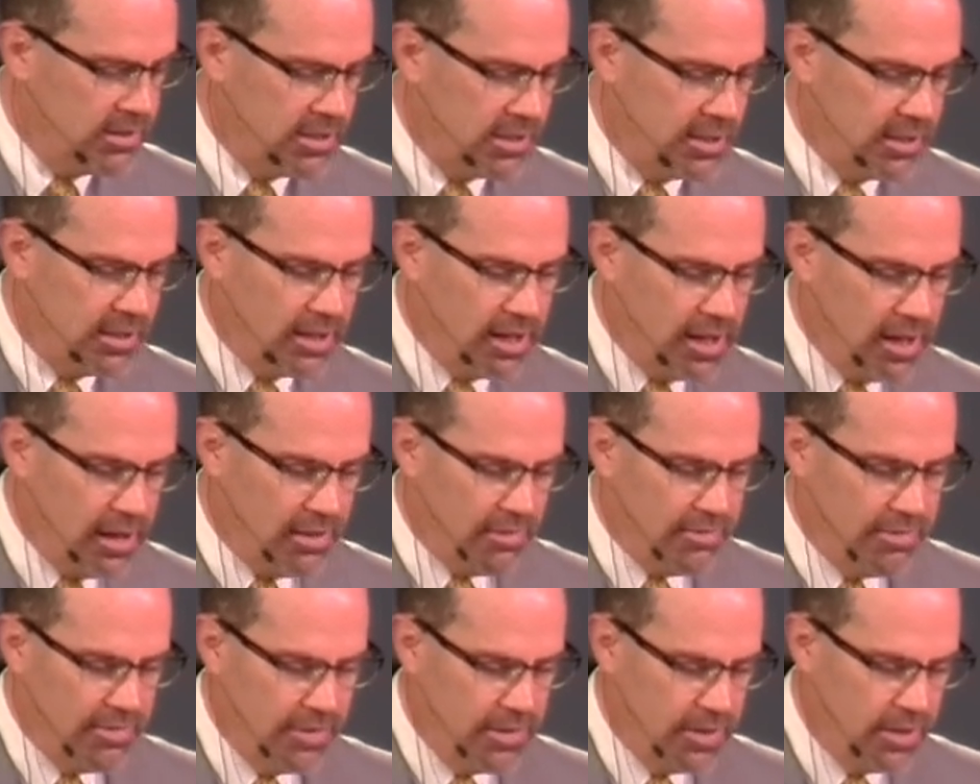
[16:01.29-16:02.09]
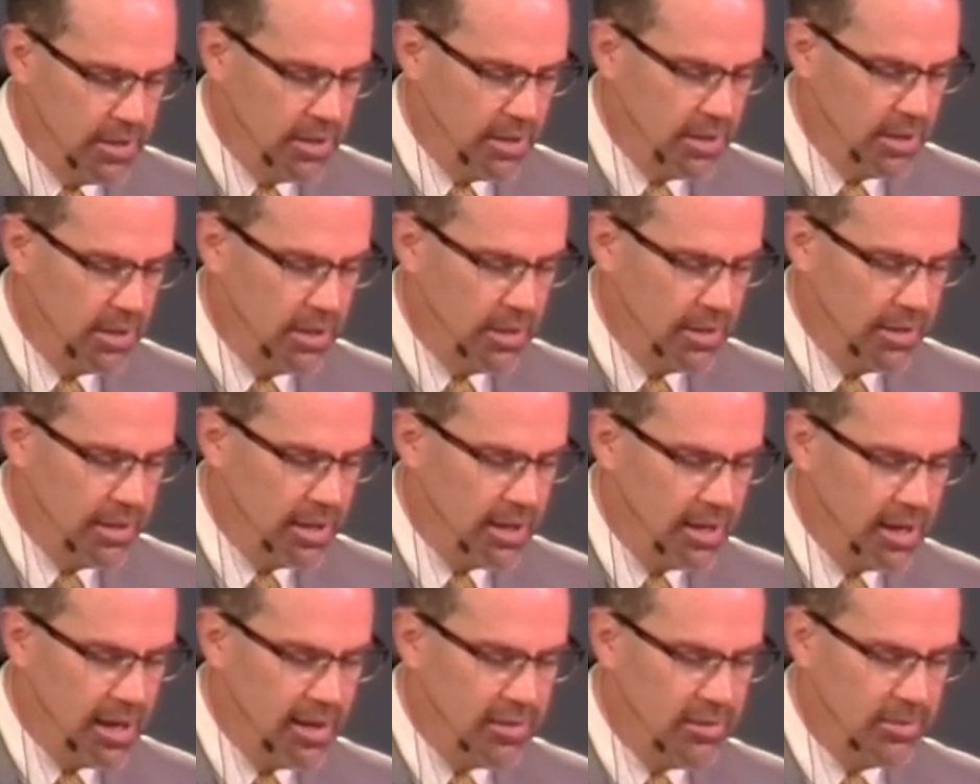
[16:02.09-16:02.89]
to love
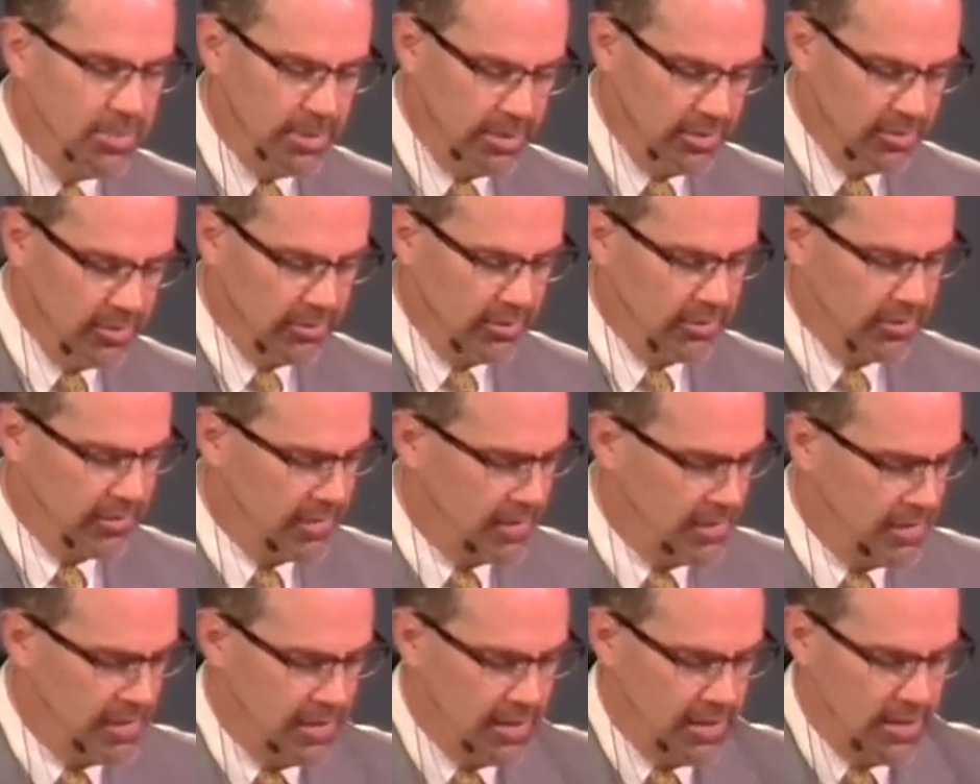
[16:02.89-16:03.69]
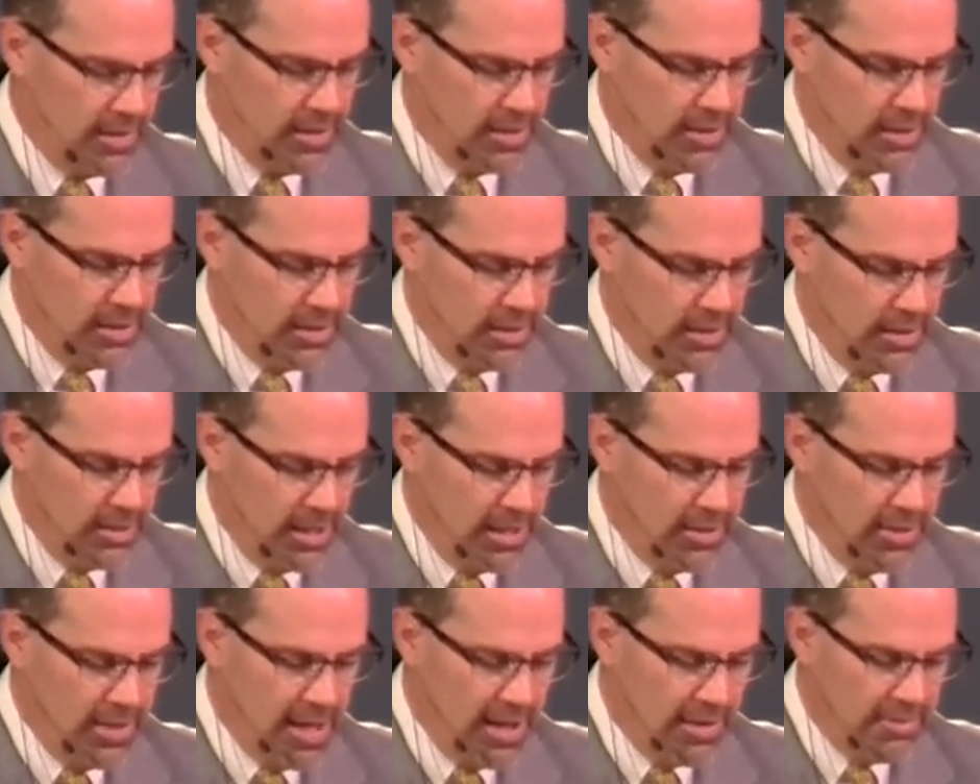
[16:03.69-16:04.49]
their husbands.
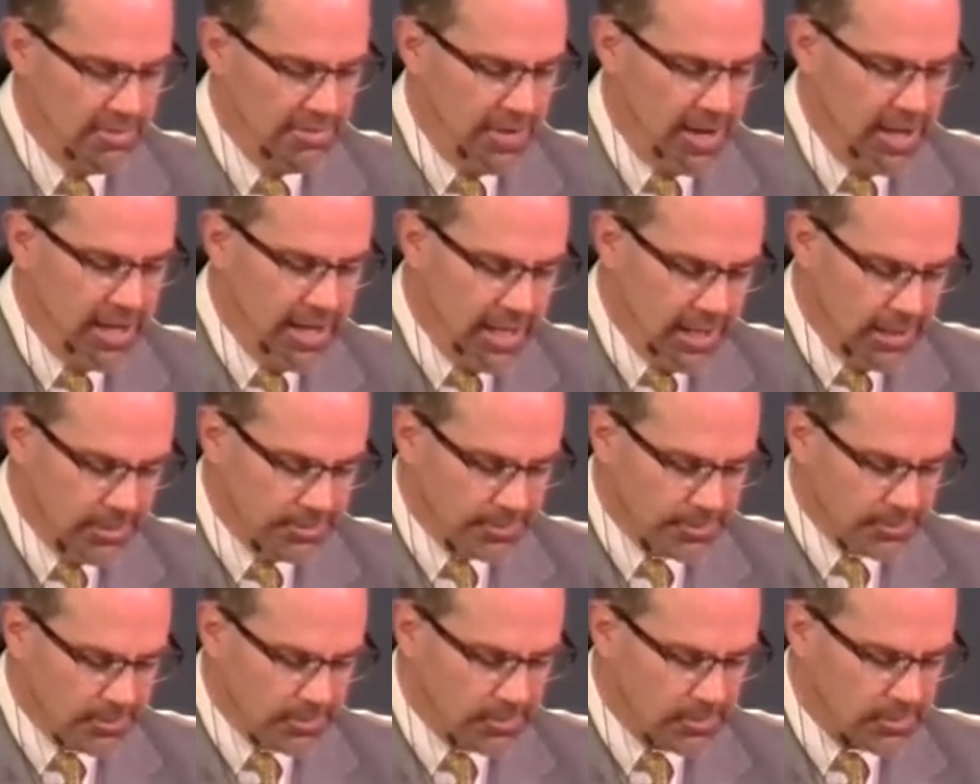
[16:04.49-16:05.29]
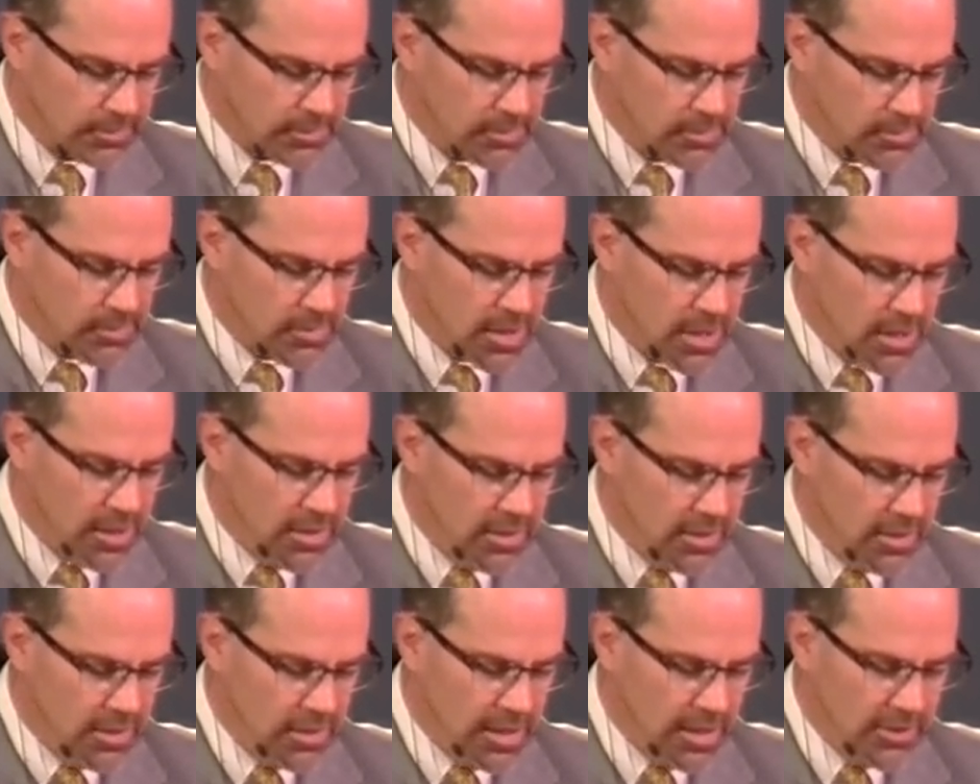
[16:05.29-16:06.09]
Isn't that funny?
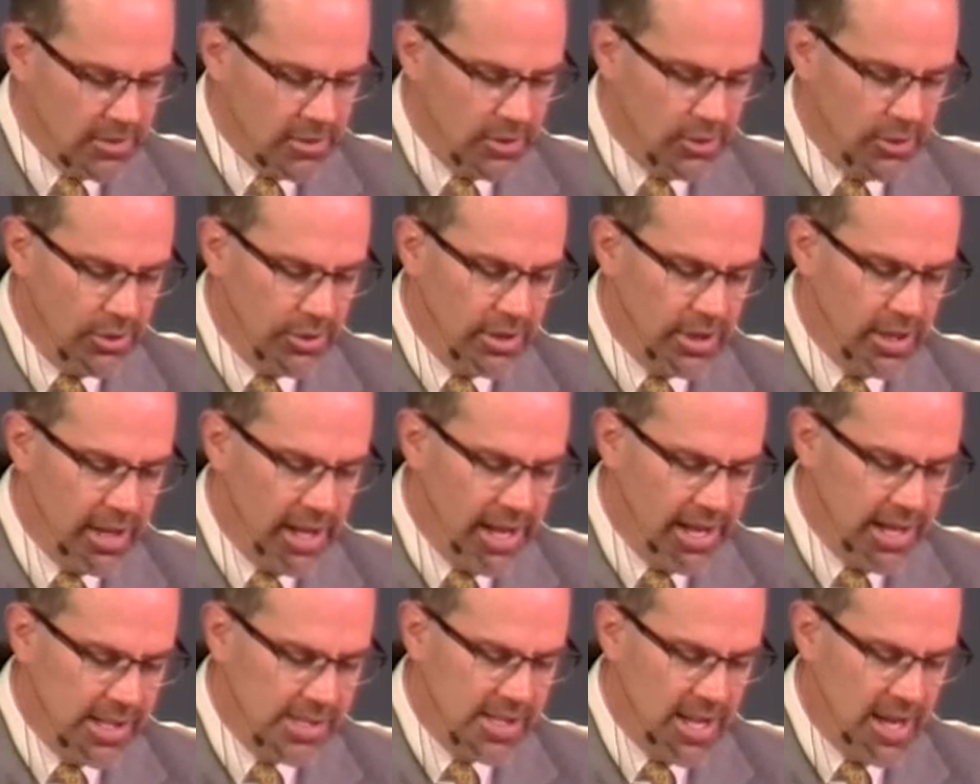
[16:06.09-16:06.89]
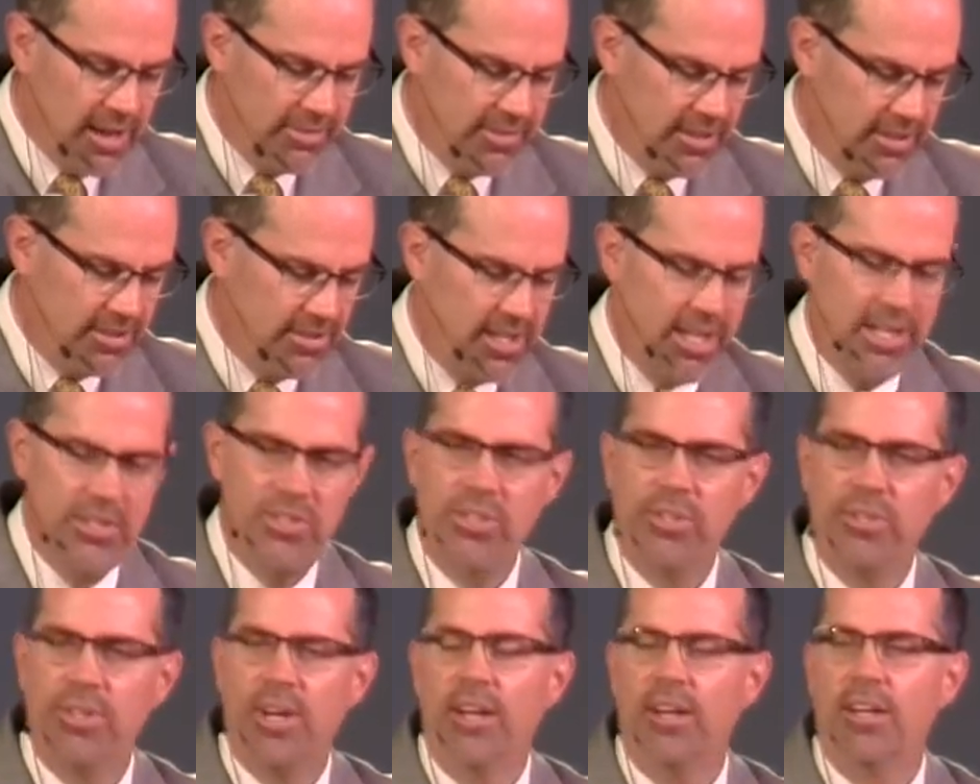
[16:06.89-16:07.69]
That the older ladies have to
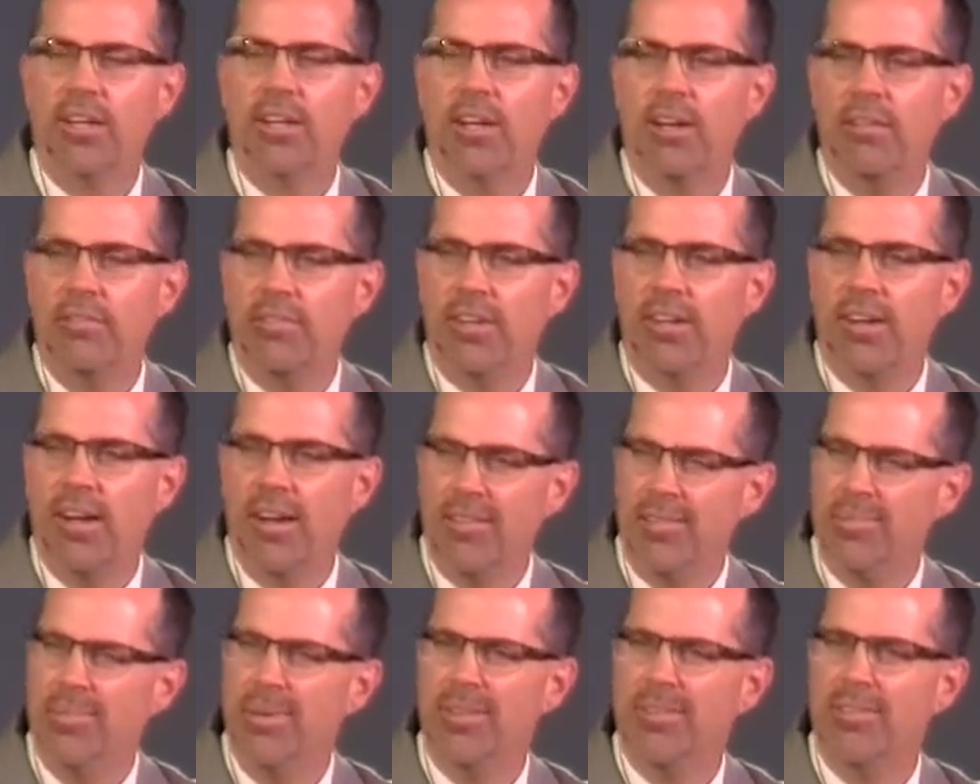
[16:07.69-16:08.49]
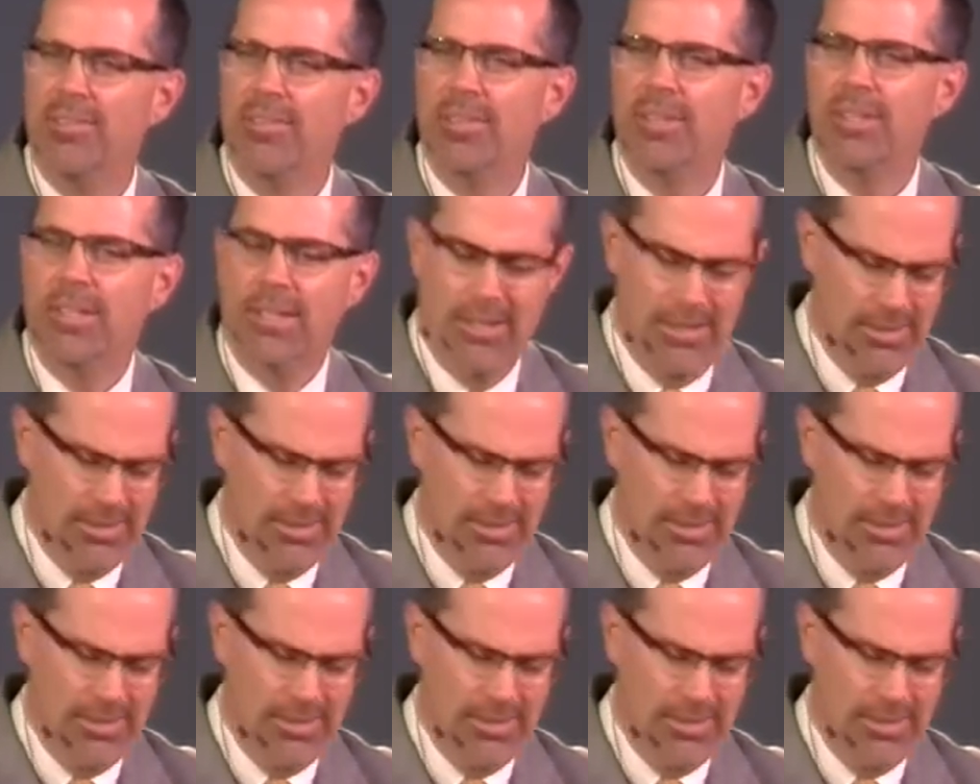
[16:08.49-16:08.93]
teach you how to love your husbands?